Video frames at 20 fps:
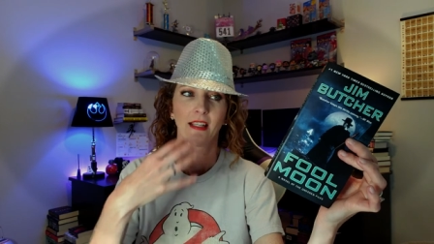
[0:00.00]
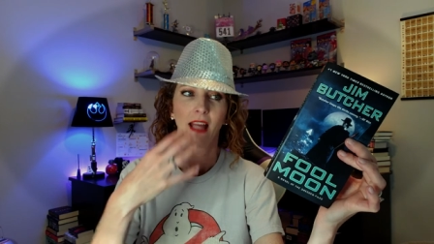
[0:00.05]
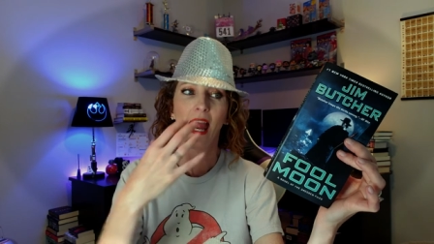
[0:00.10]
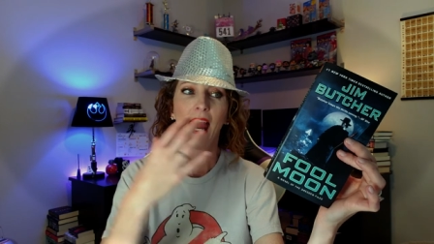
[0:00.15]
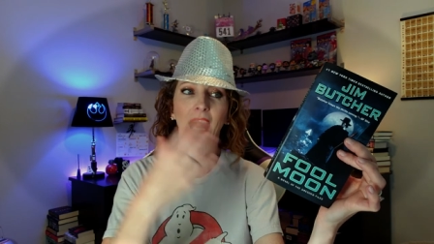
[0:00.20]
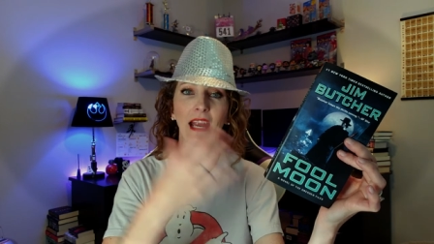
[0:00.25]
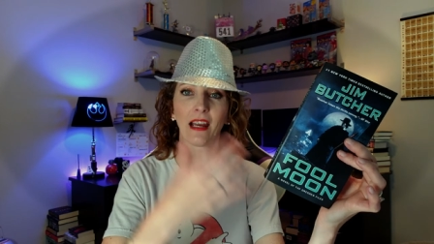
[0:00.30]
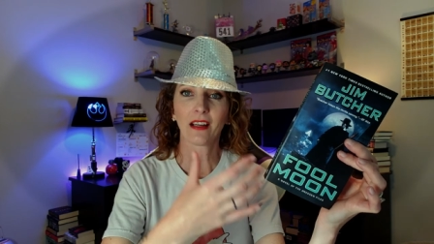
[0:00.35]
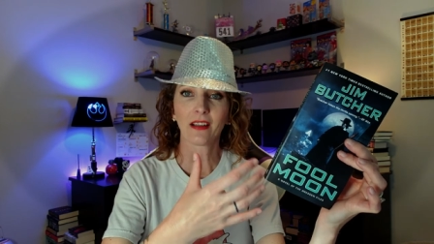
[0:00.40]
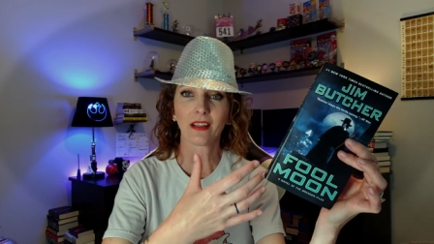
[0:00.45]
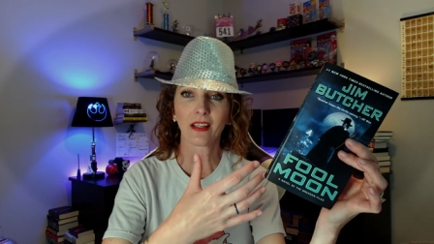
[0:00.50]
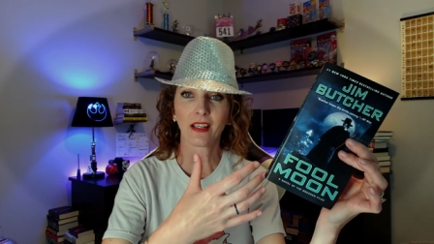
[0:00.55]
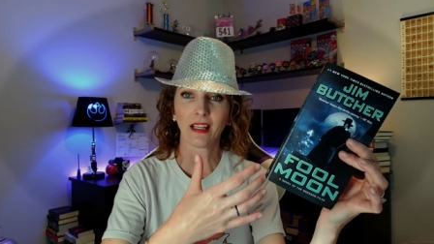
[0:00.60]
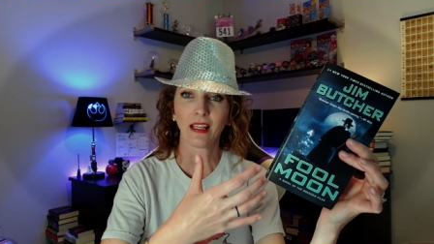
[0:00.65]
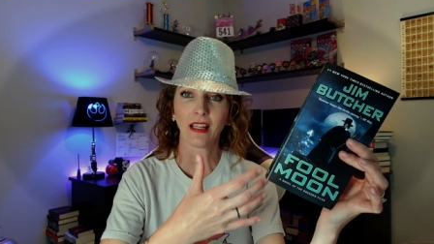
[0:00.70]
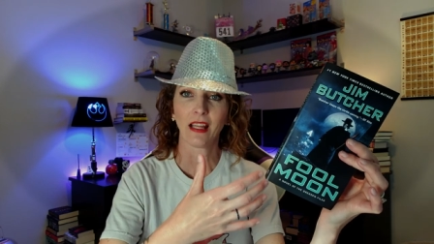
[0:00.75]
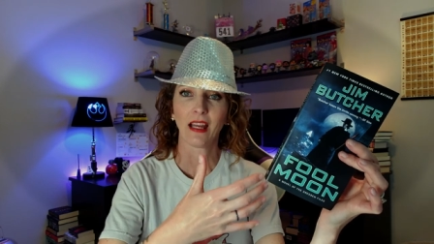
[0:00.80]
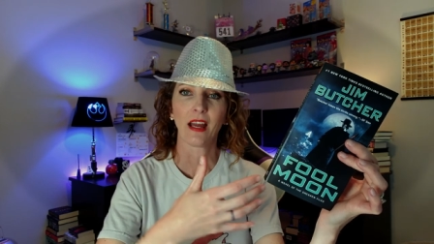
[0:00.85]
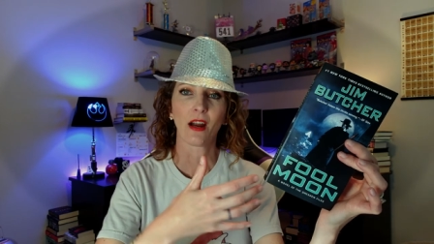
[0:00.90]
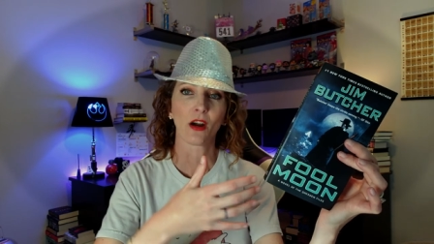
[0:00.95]

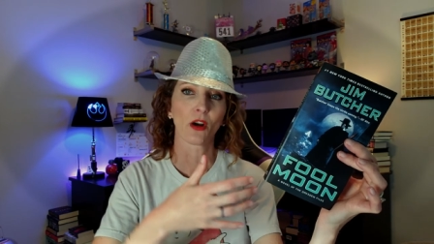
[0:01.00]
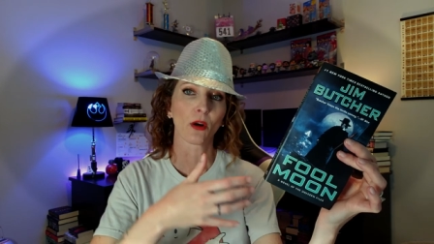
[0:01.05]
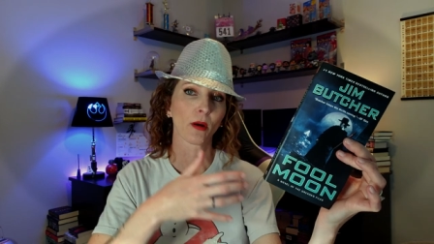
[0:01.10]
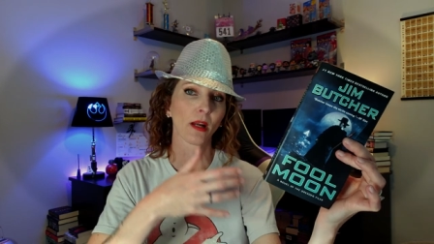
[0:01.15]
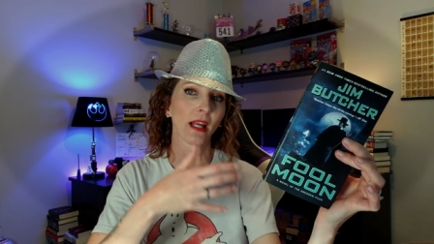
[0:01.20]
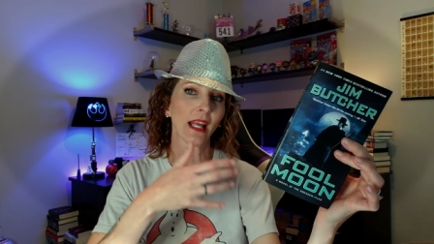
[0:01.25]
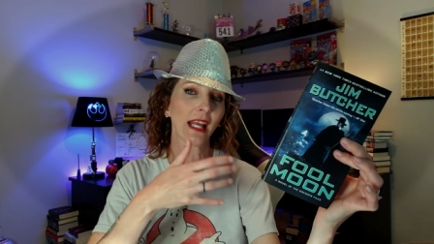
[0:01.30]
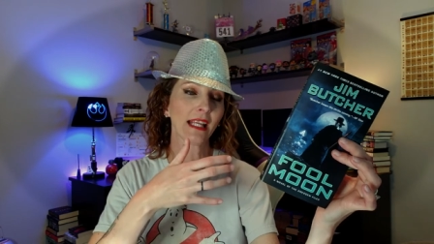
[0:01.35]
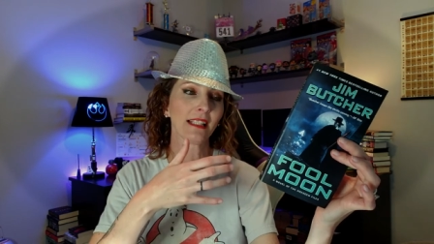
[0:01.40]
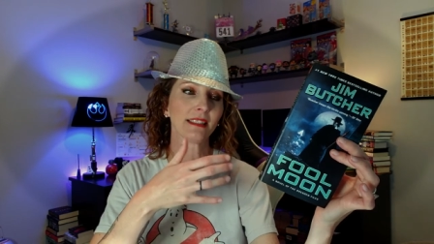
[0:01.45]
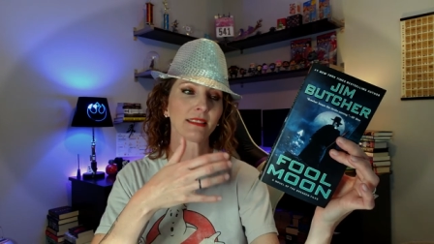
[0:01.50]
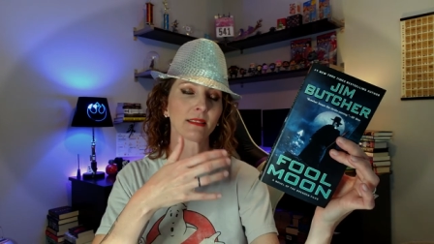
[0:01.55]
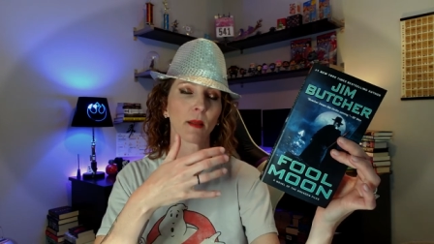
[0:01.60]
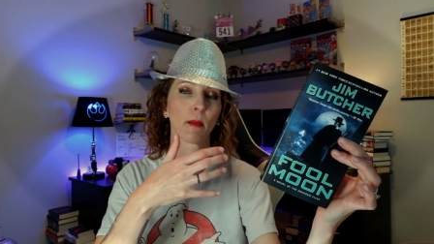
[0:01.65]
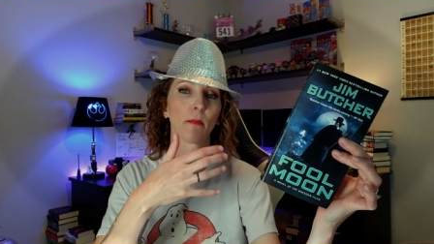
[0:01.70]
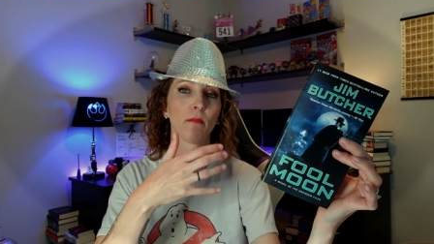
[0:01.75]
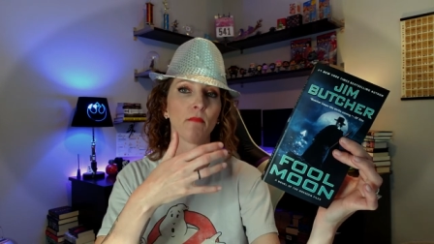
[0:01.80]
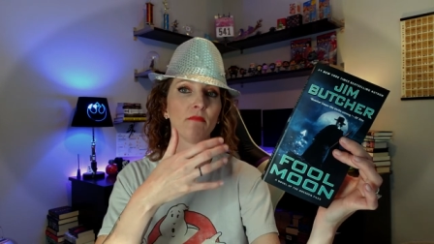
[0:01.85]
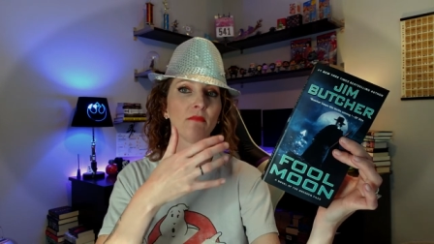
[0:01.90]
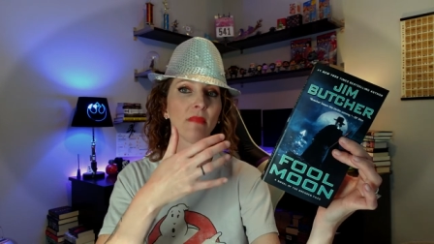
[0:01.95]
He's
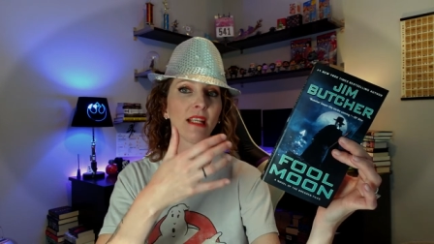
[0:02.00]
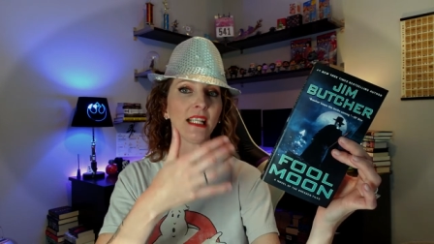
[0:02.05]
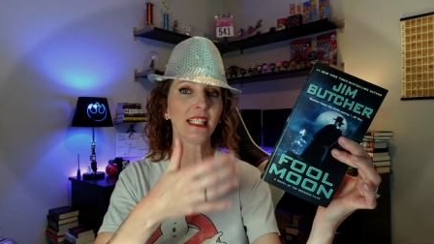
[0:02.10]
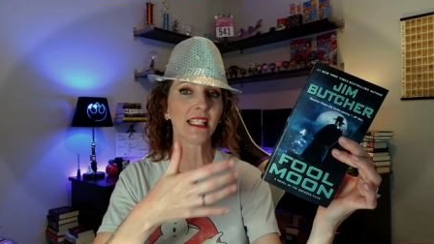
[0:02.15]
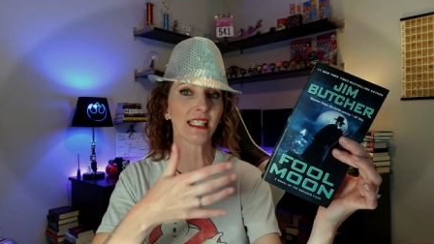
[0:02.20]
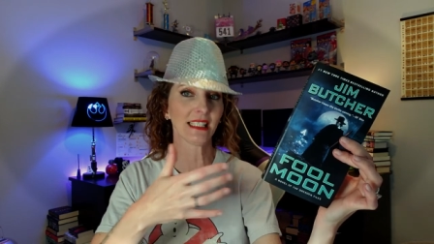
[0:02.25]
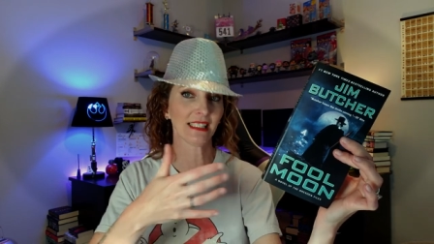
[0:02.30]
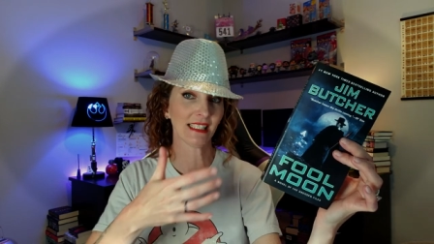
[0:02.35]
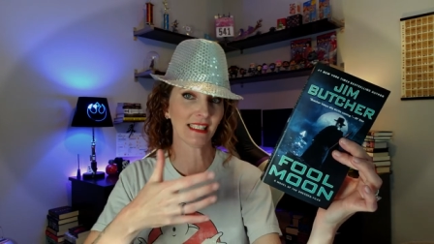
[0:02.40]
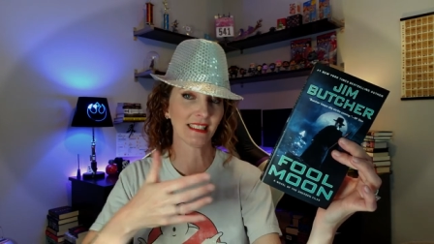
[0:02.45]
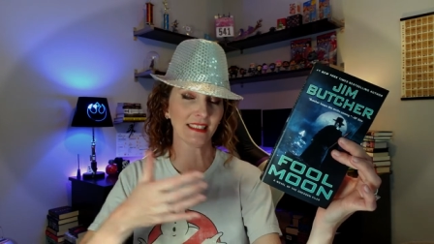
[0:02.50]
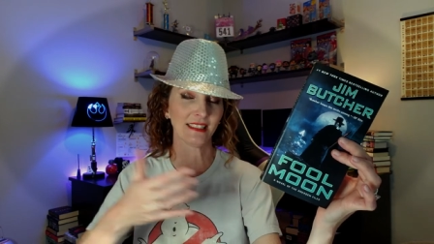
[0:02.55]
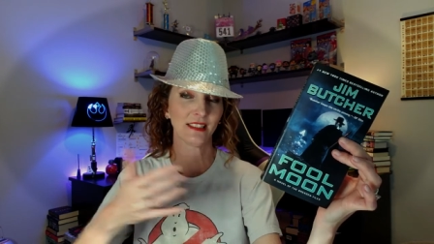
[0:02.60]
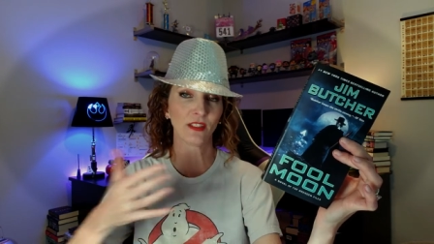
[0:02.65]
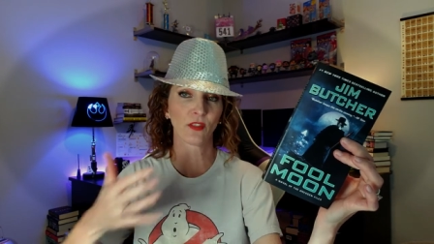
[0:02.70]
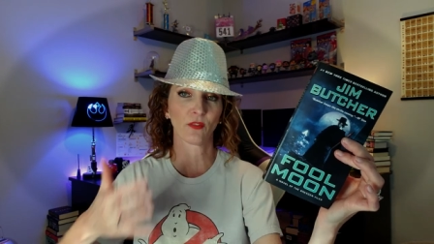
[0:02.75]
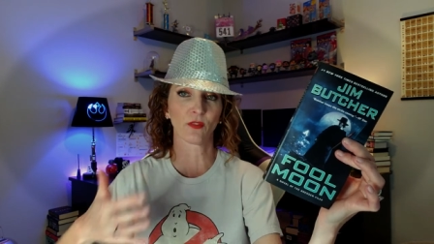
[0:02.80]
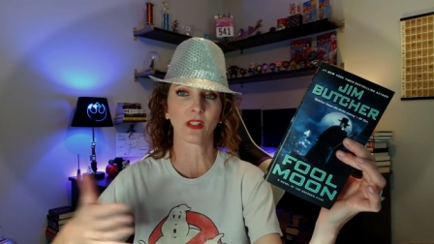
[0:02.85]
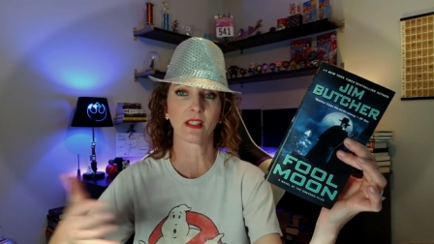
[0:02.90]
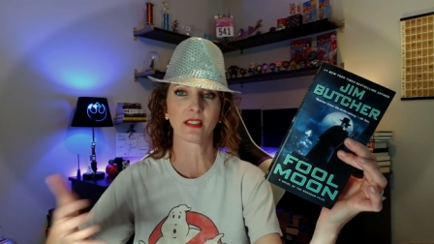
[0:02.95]
meeting these
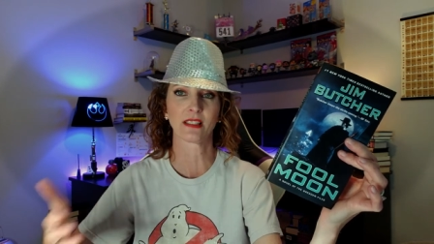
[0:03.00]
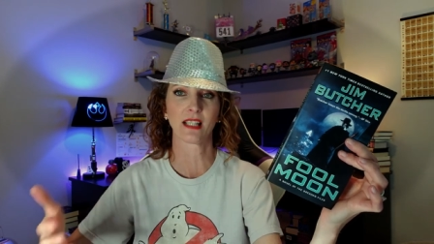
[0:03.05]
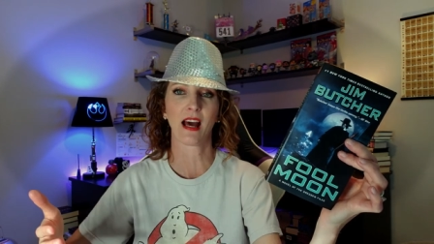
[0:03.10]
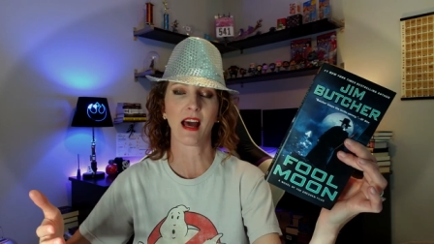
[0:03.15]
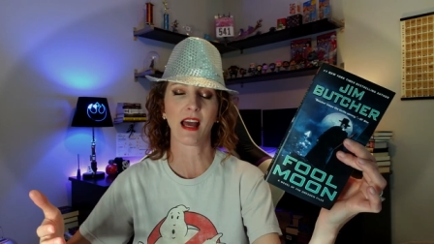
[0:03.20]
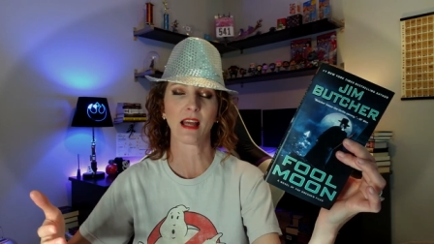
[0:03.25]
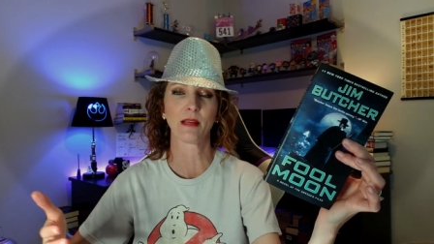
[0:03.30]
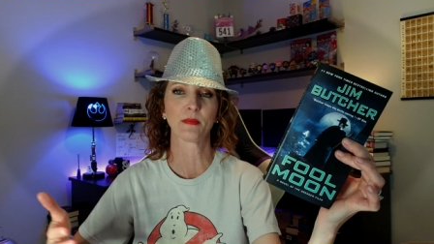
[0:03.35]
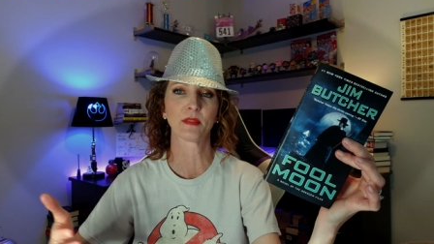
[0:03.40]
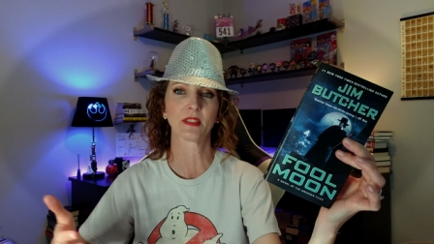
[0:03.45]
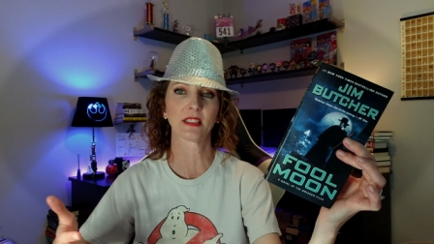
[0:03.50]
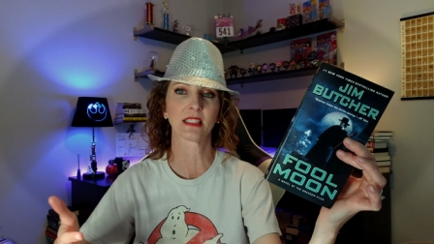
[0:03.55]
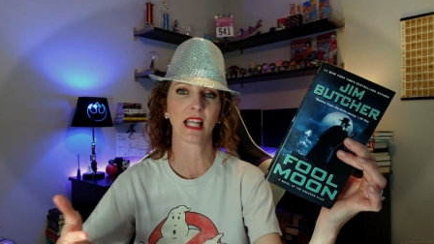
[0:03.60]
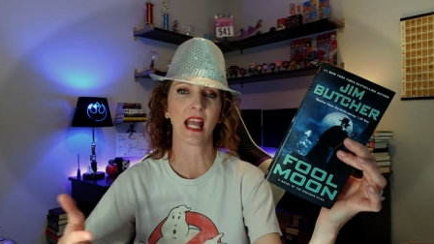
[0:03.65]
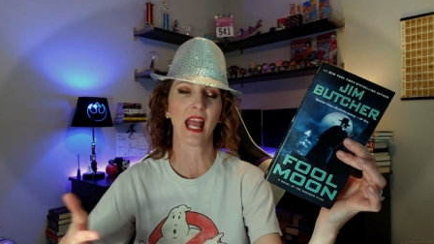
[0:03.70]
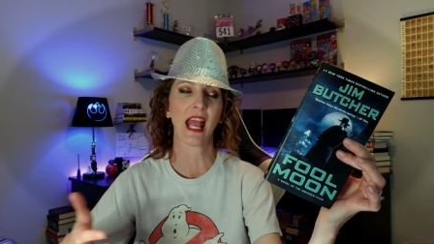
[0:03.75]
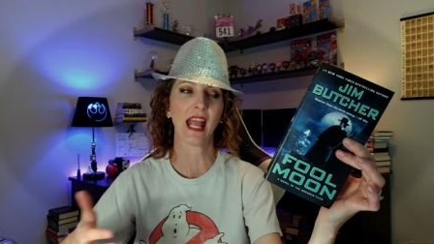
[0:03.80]
different types